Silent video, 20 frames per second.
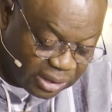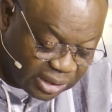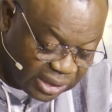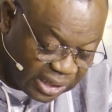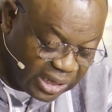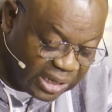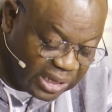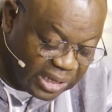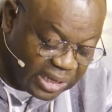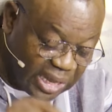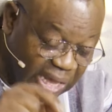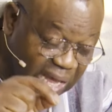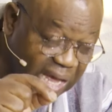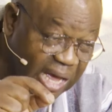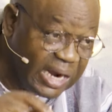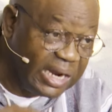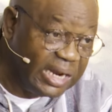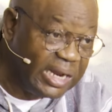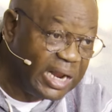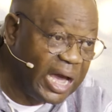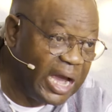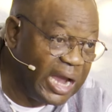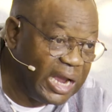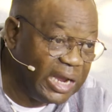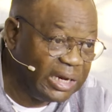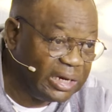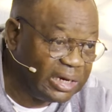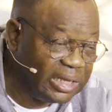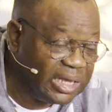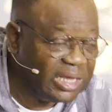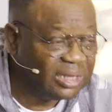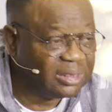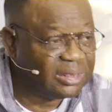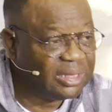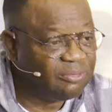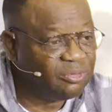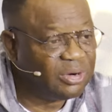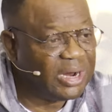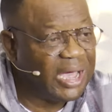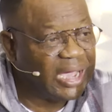day and night.
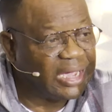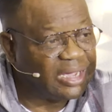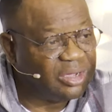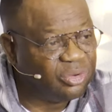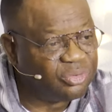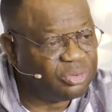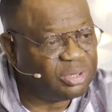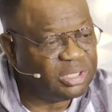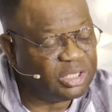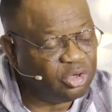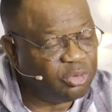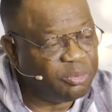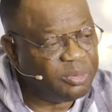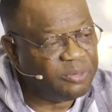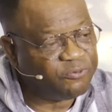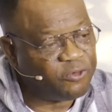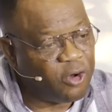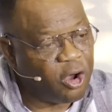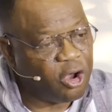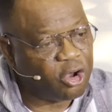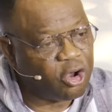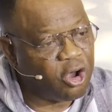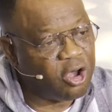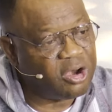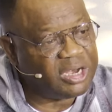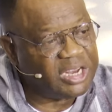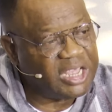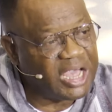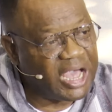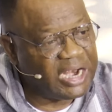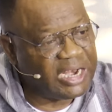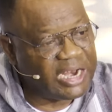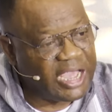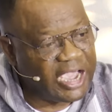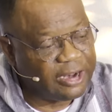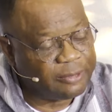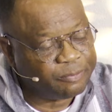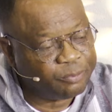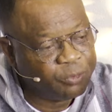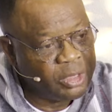Is even accusing you before God day and
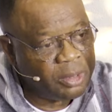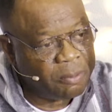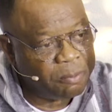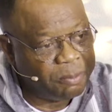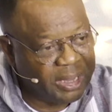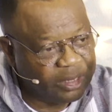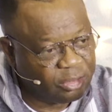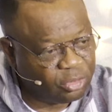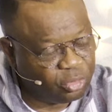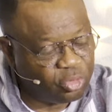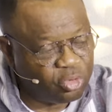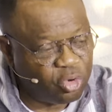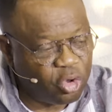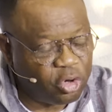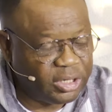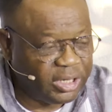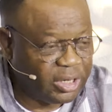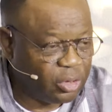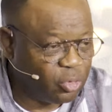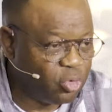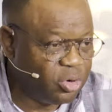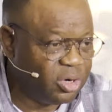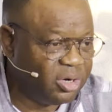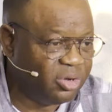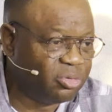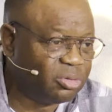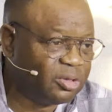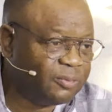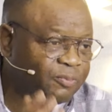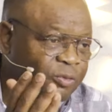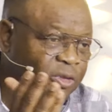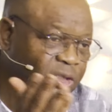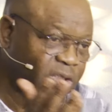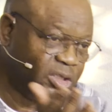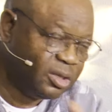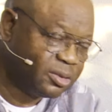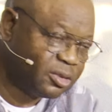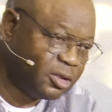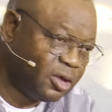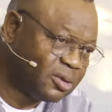night. But do you know the good news?
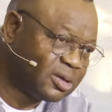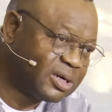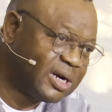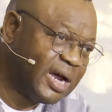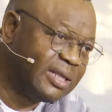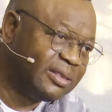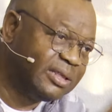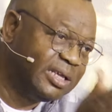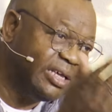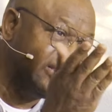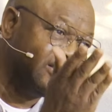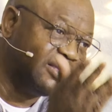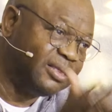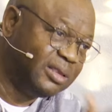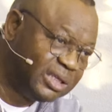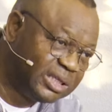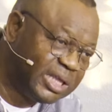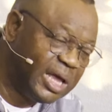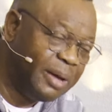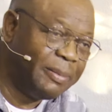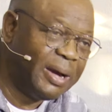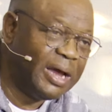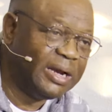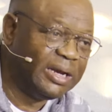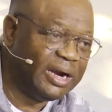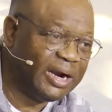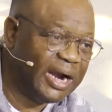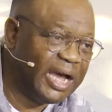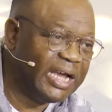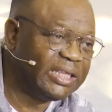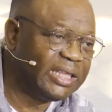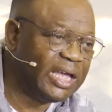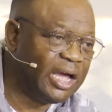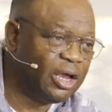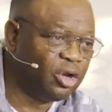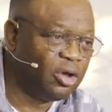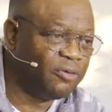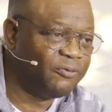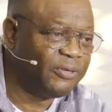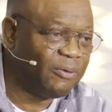Jesus Christ is seated by the right
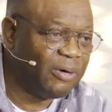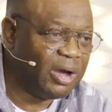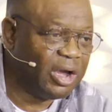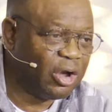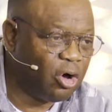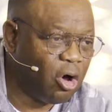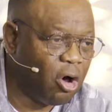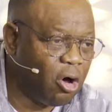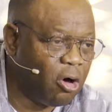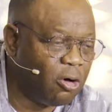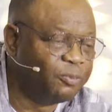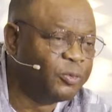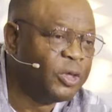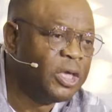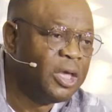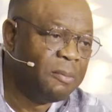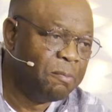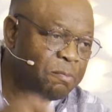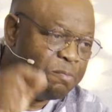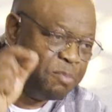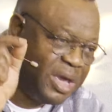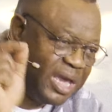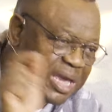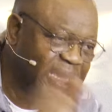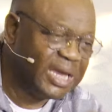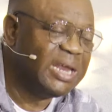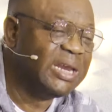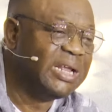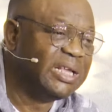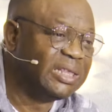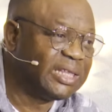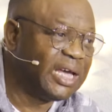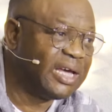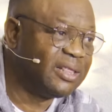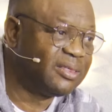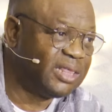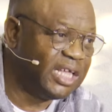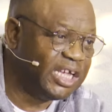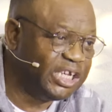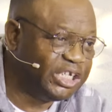hand of our God, making
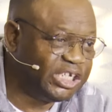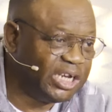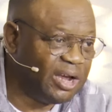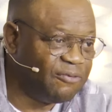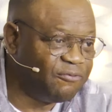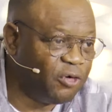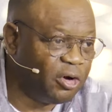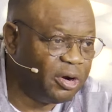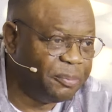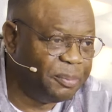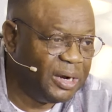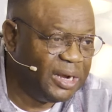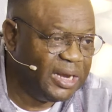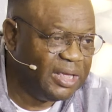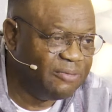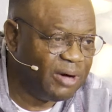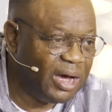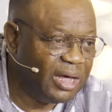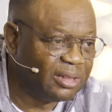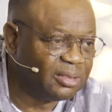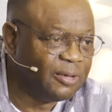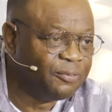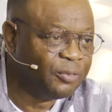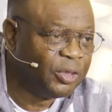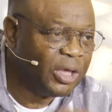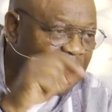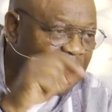intercession for believers.